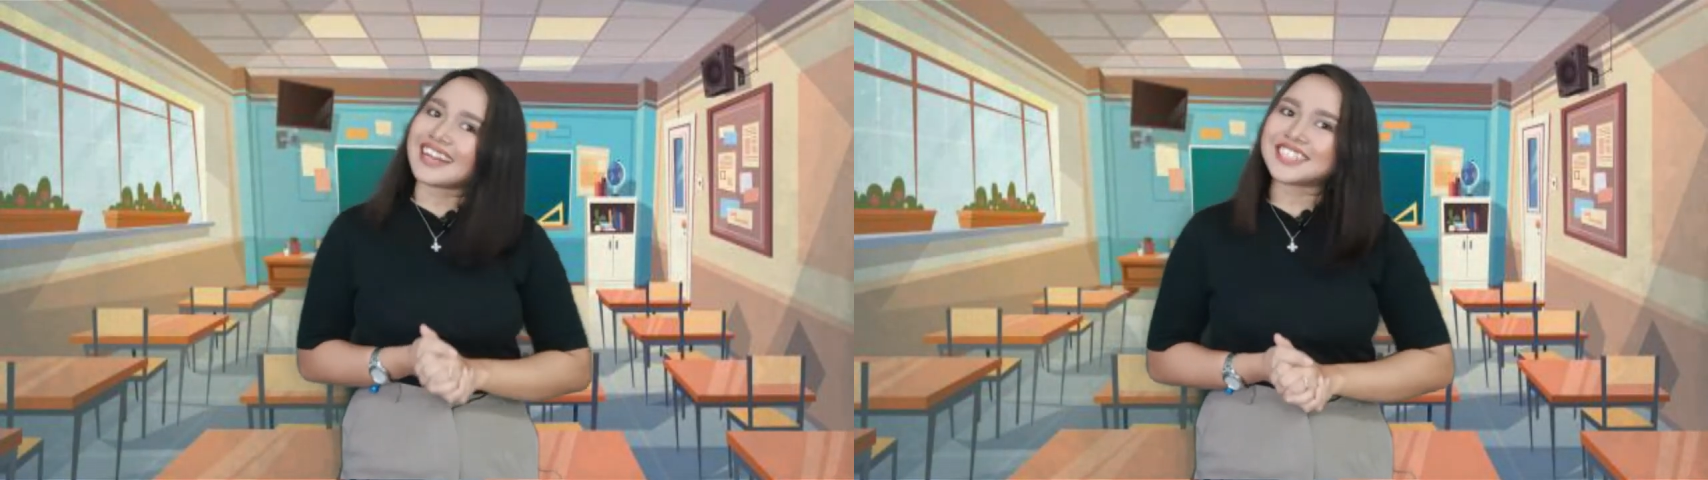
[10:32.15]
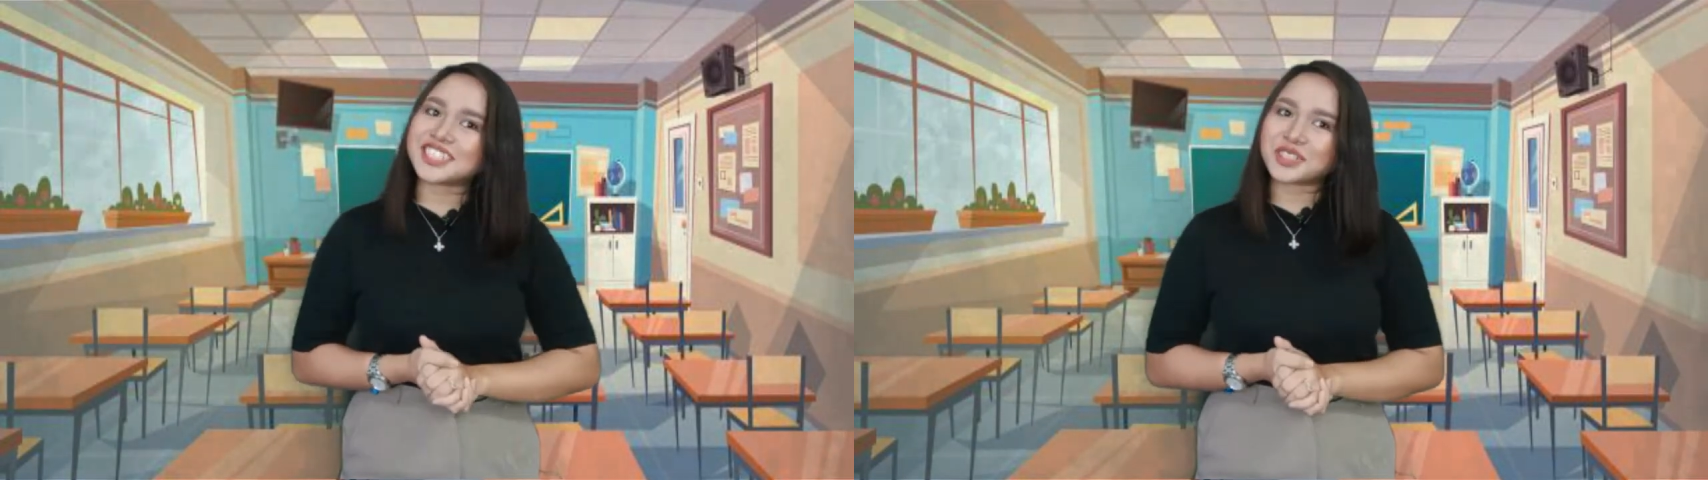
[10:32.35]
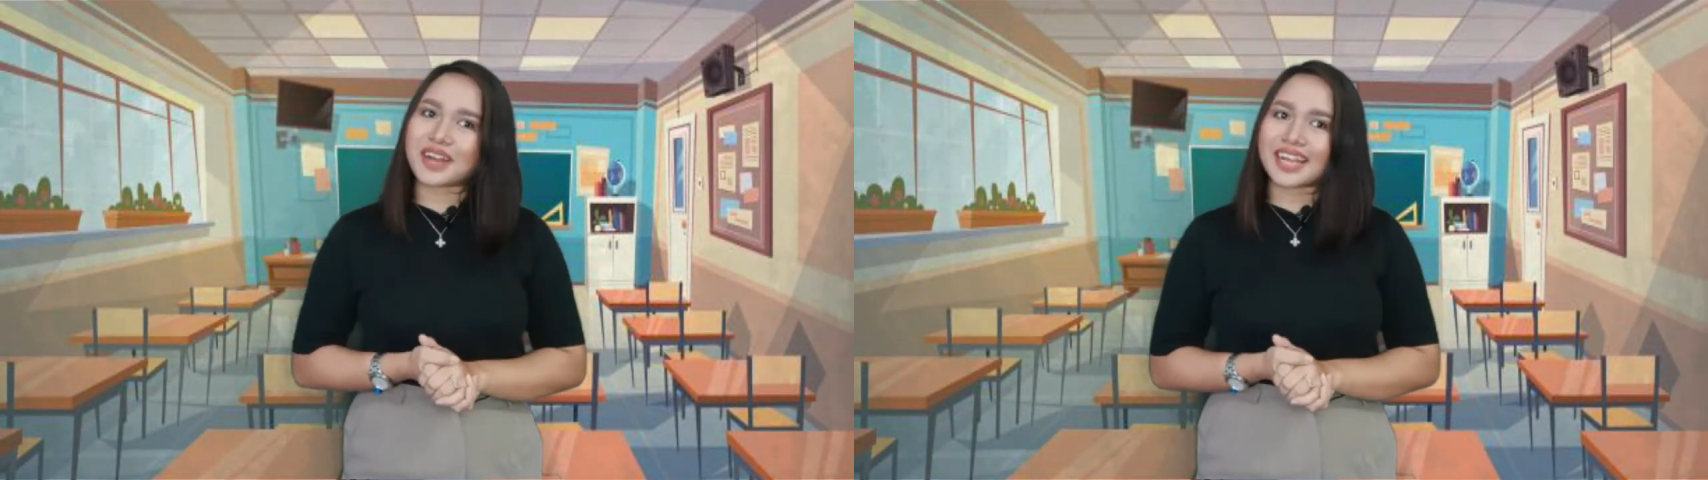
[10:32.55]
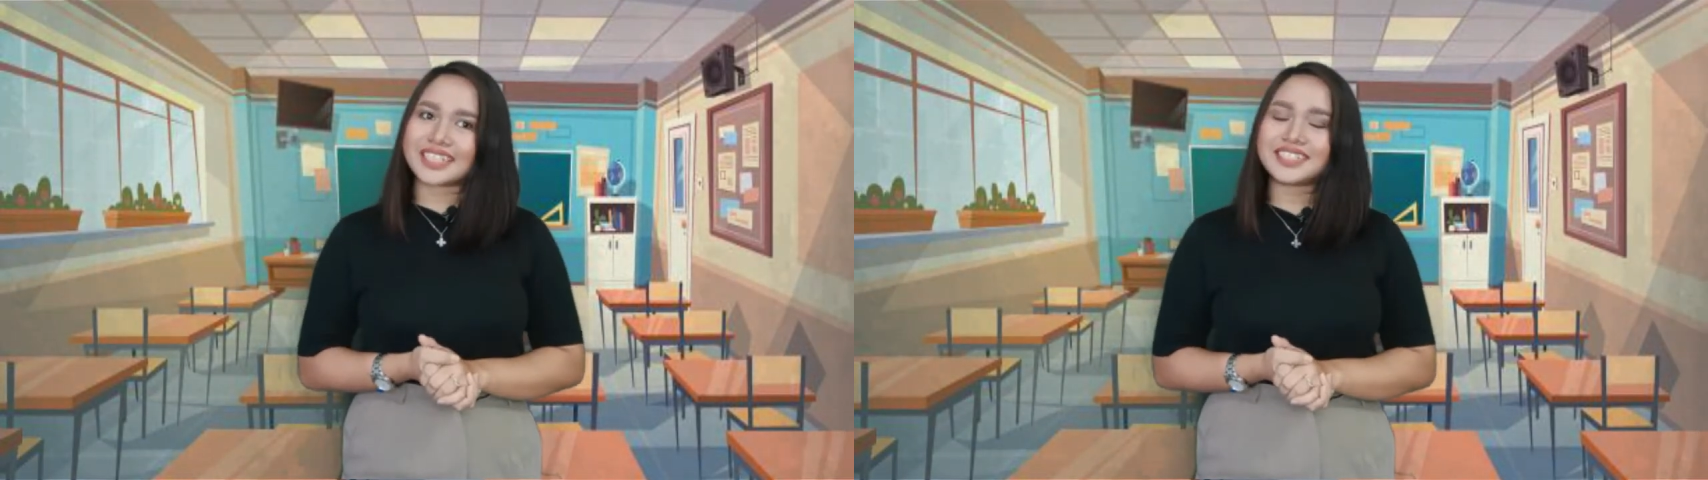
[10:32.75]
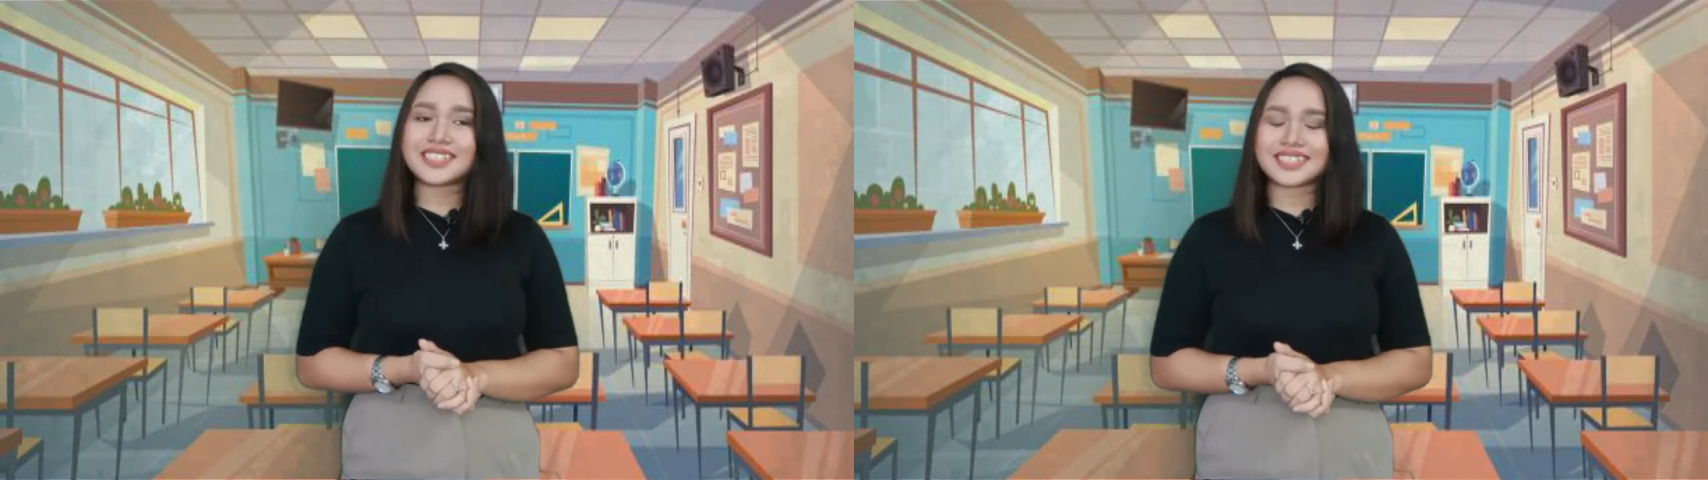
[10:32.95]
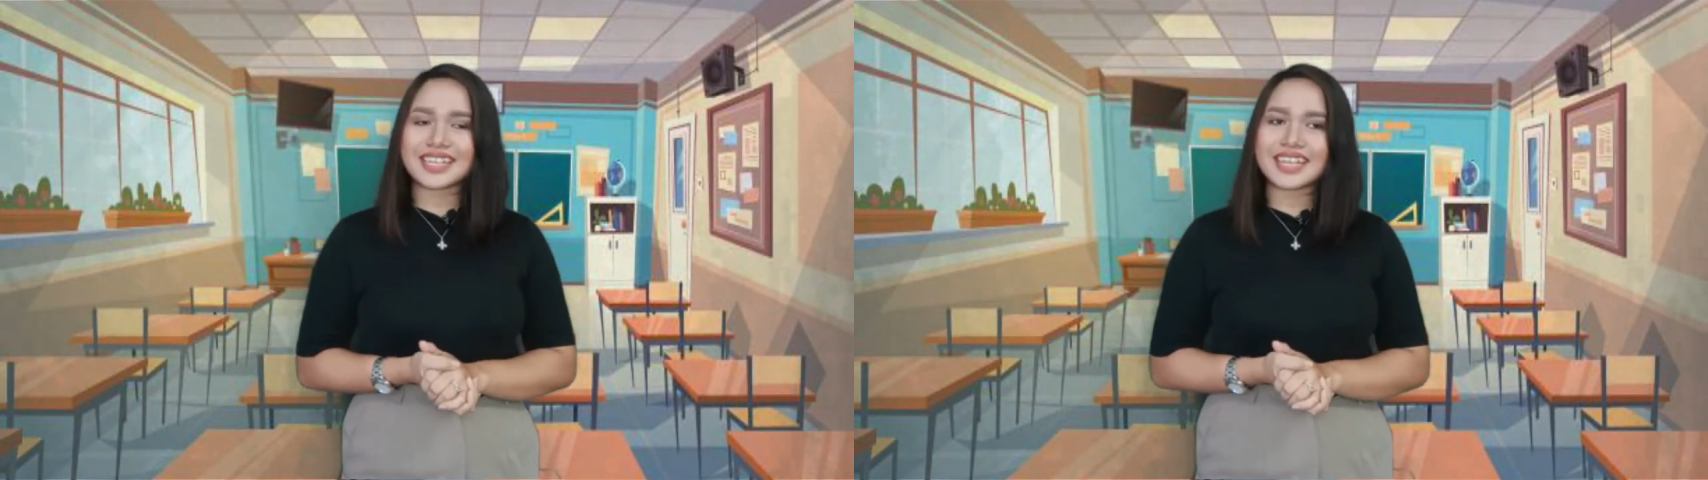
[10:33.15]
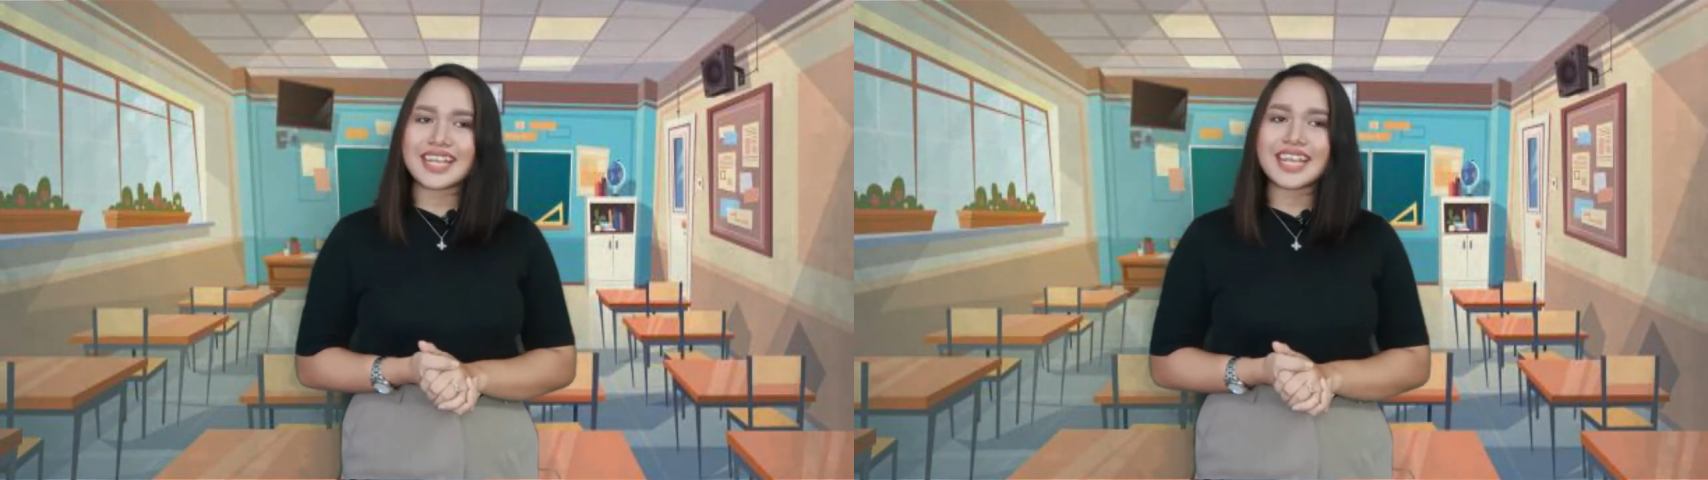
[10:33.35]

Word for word: us try to see